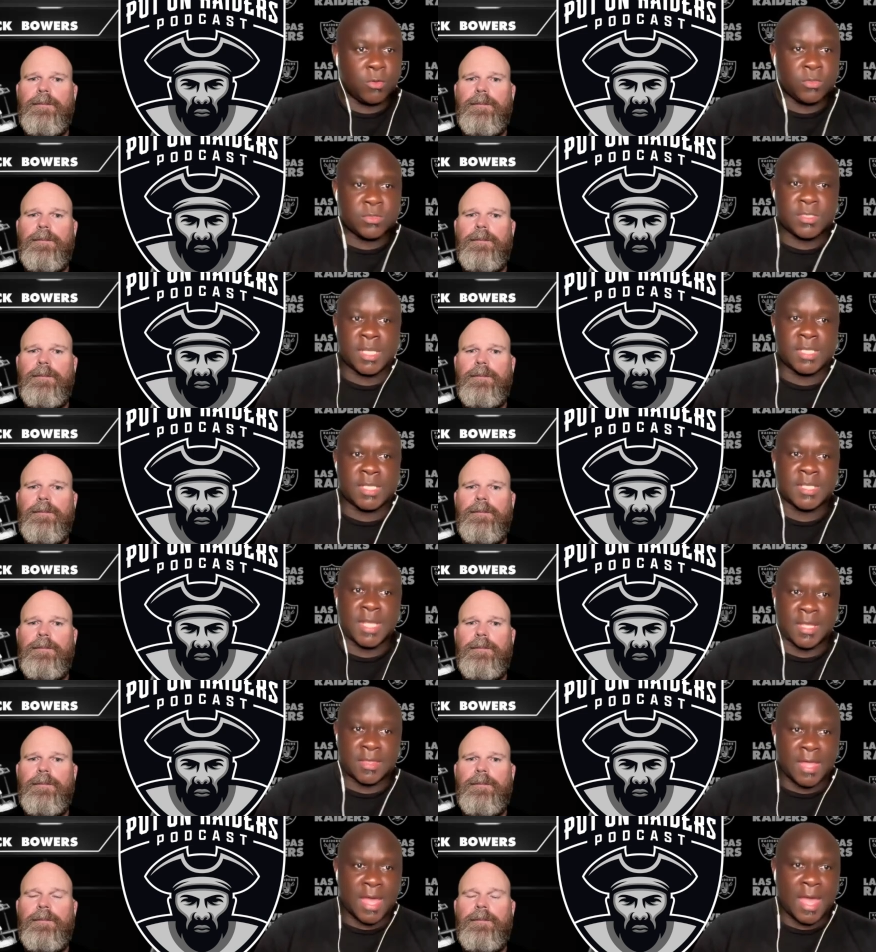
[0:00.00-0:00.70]
Speaker 1: those things
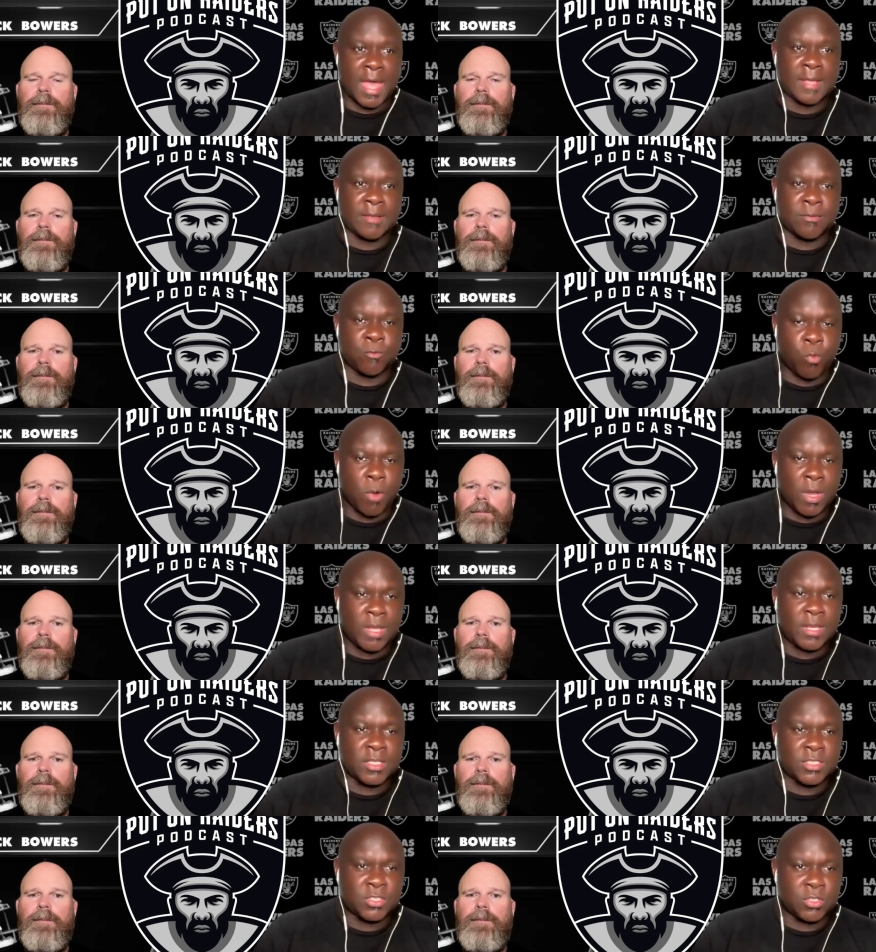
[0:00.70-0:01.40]
like that.
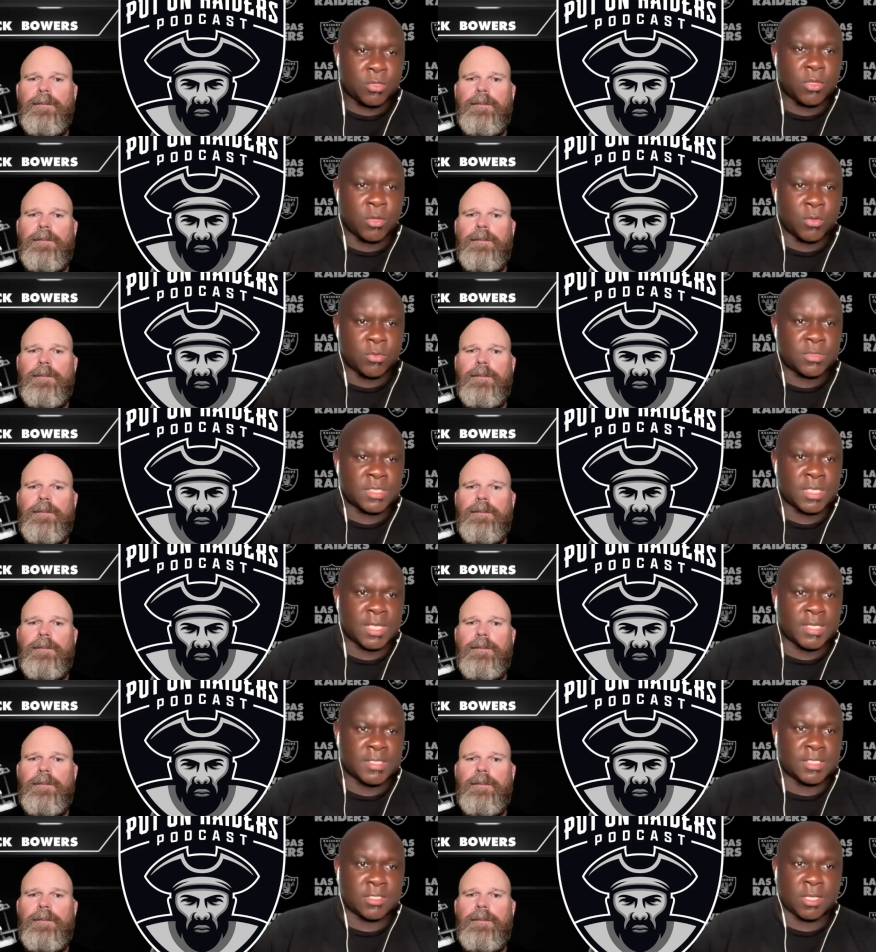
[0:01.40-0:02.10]
When to do those
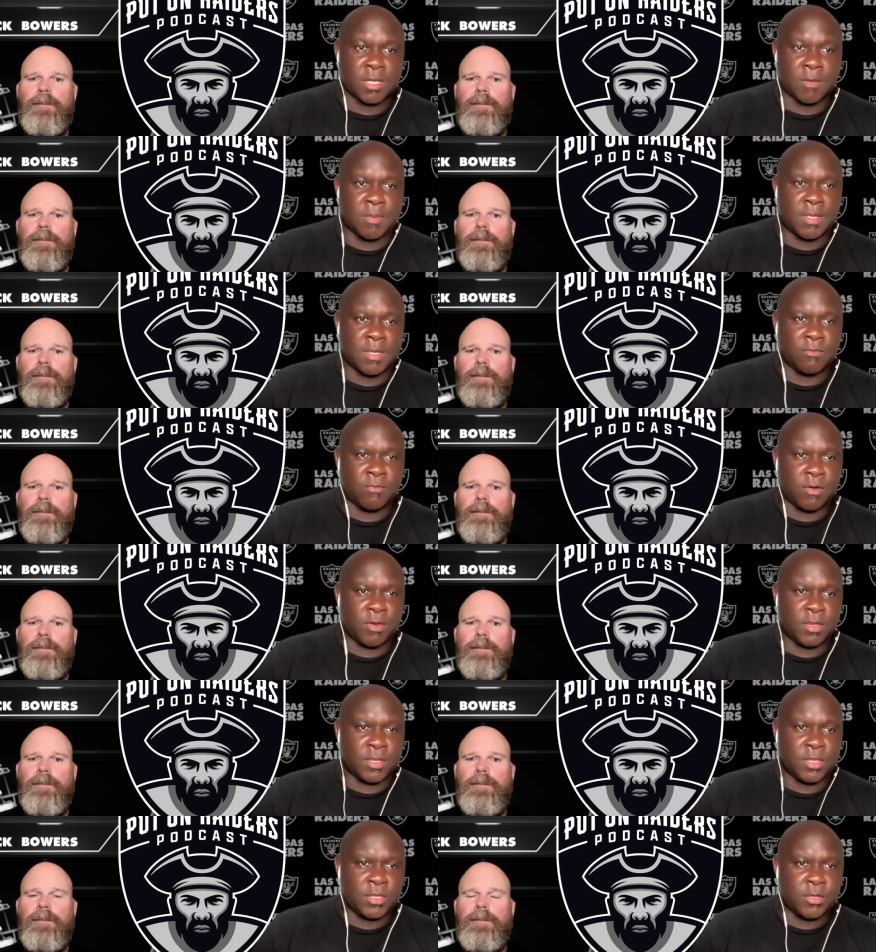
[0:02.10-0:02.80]
things is going to be
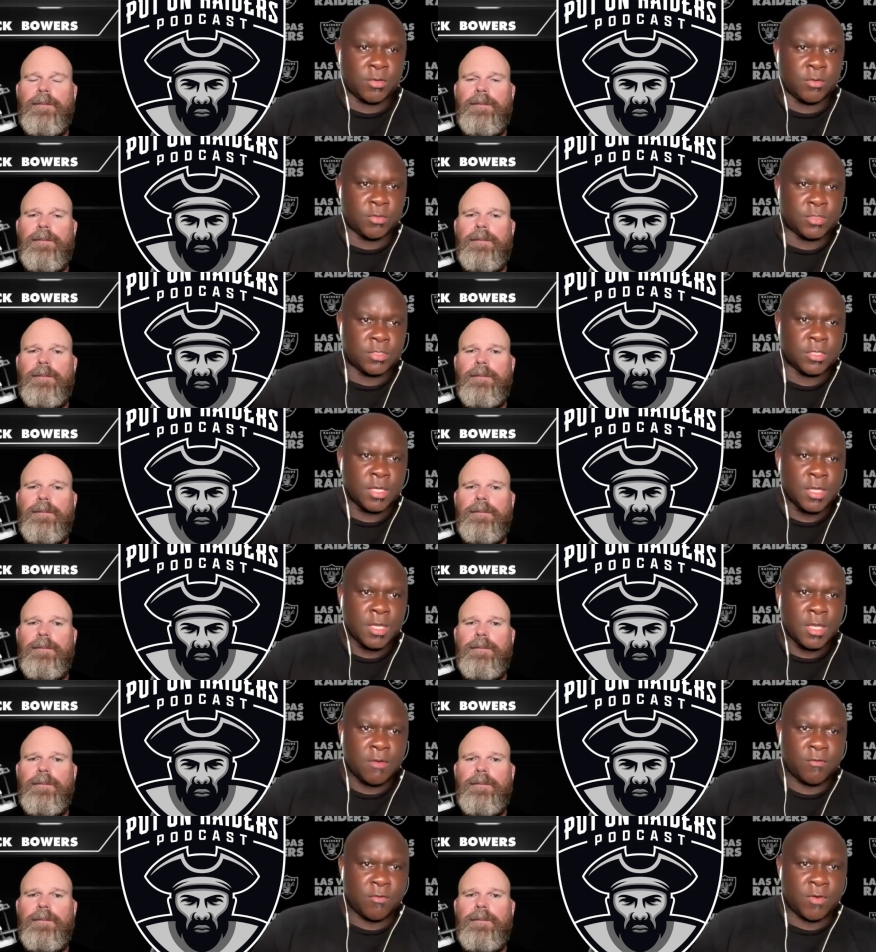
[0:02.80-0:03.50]
very huge
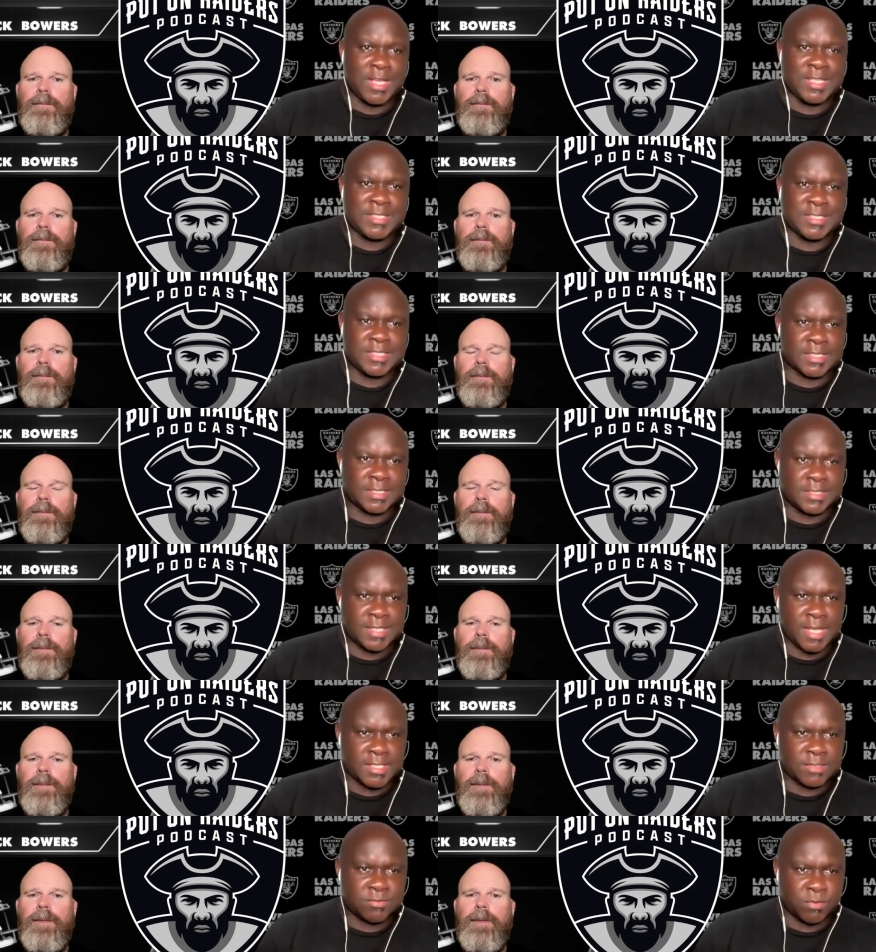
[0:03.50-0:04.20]
for his
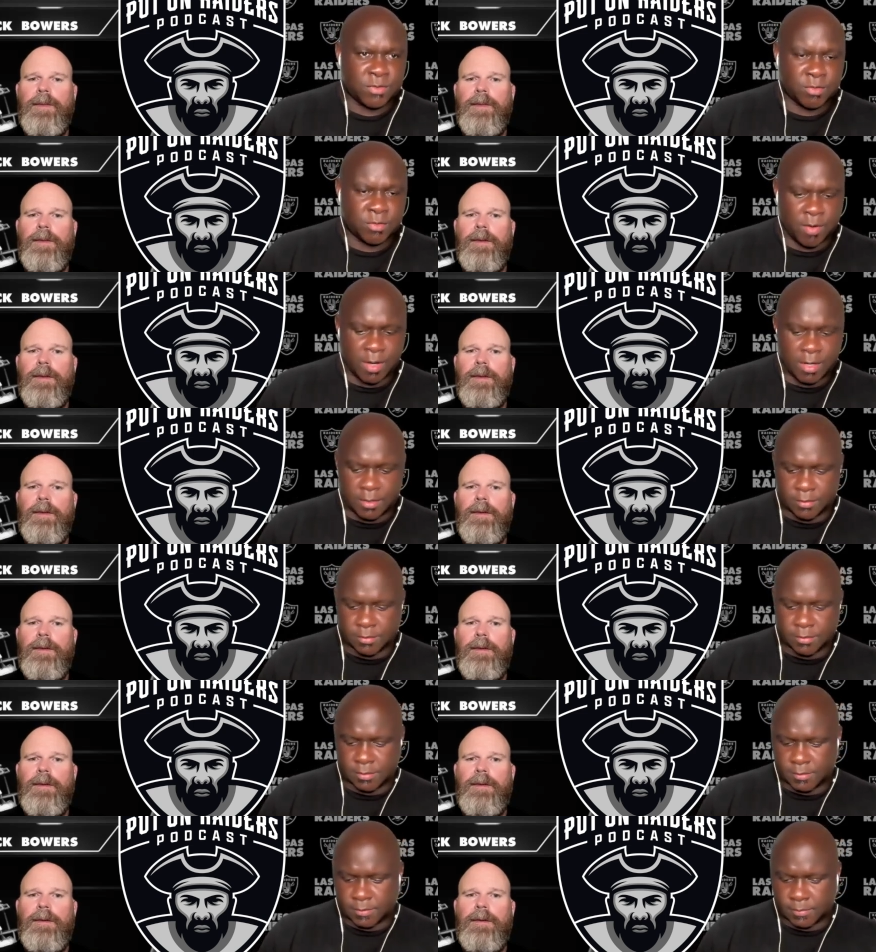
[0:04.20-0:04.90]
success with the
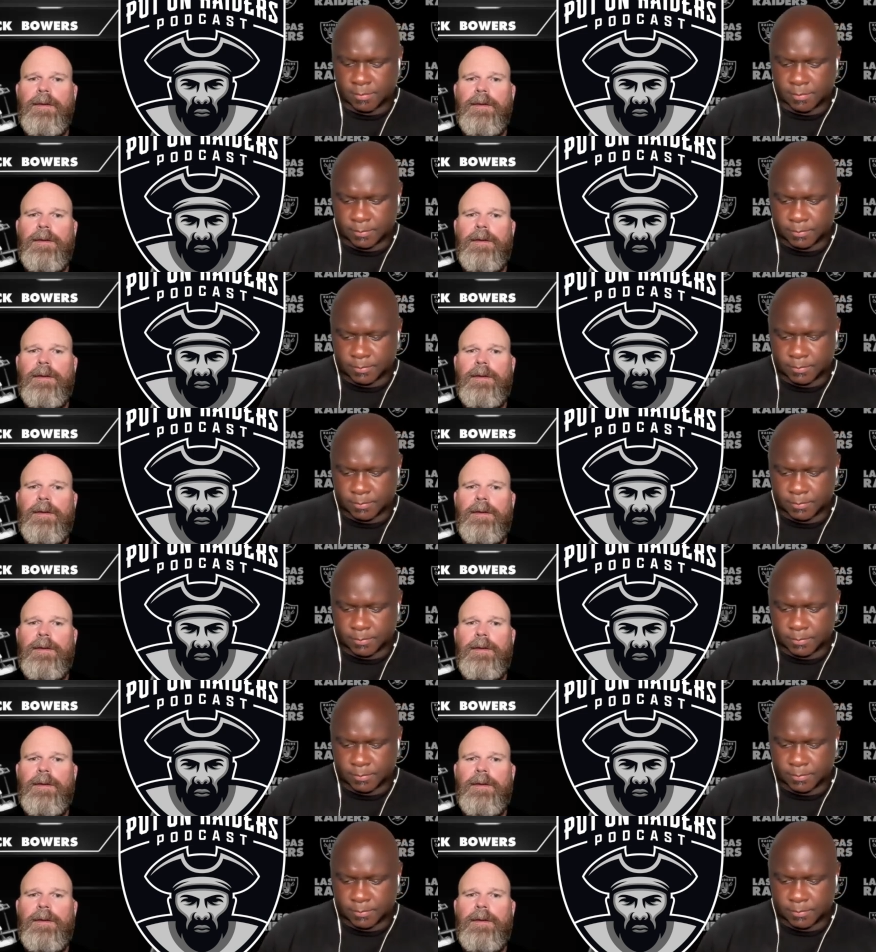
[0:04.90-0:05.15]
Raiders.